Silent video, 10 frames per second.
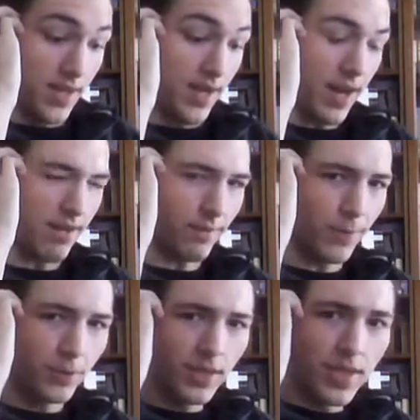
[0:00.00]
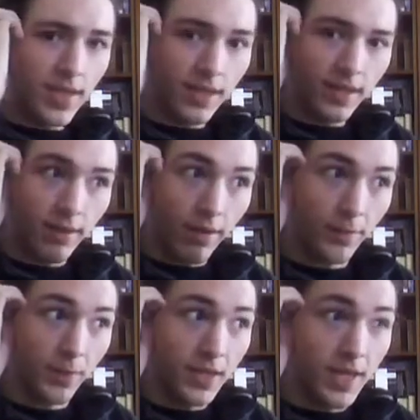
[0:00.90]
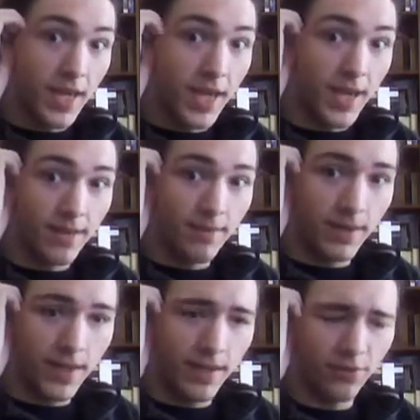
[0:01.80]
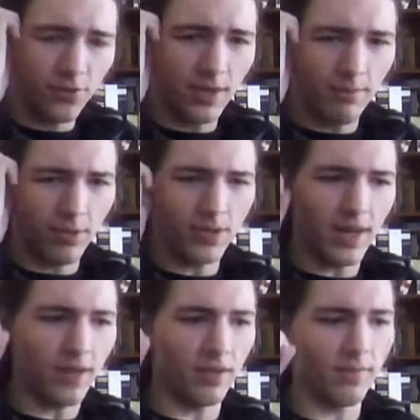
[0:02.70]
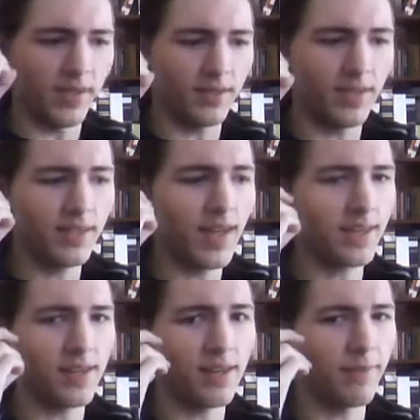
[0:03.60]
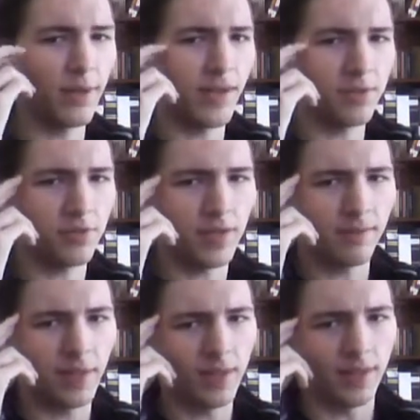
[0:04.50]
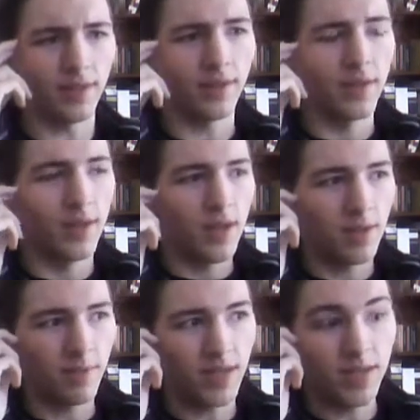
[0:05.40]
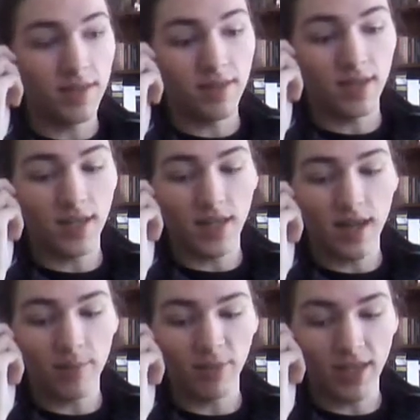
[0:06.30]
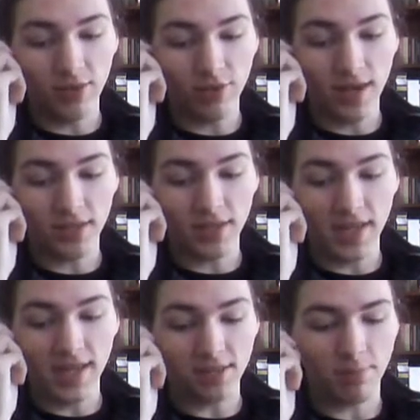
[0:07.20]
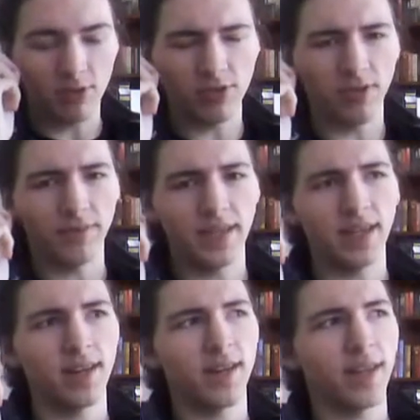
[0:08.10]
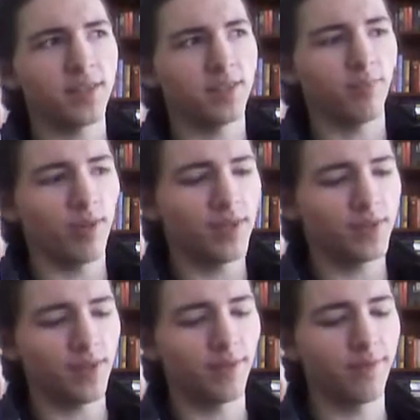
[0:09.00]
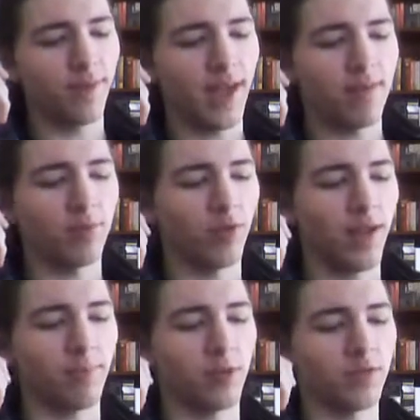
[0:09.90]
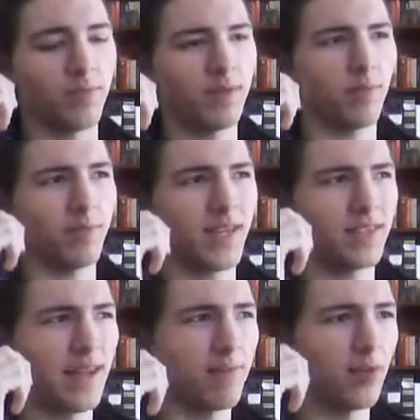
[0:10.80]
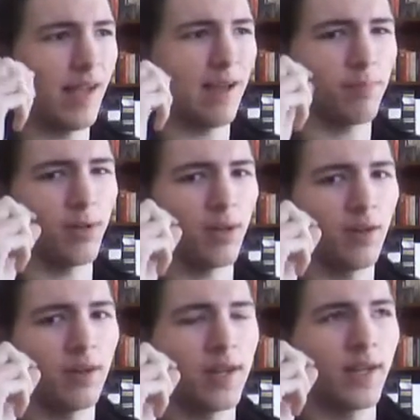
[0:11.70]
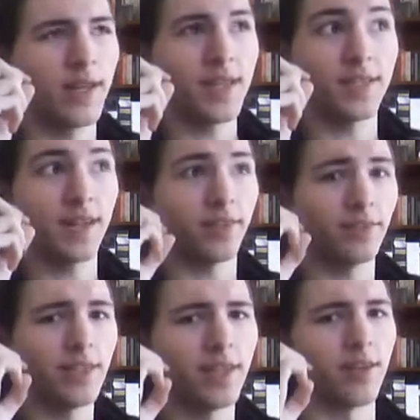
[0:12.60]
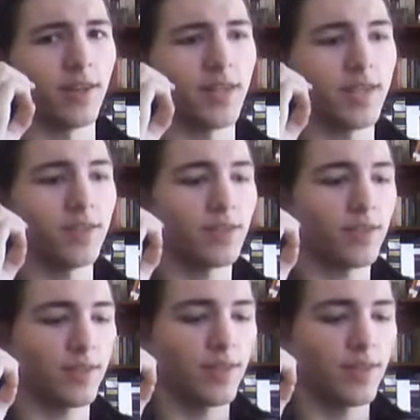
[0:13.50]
if only he had an interesting personality, because this guy is not a very interesting villain. I mean, they try to say he has a personal vendetta against the Prince of Admiral Akbar's people, because Admiral Akbar, he's not the leader. He's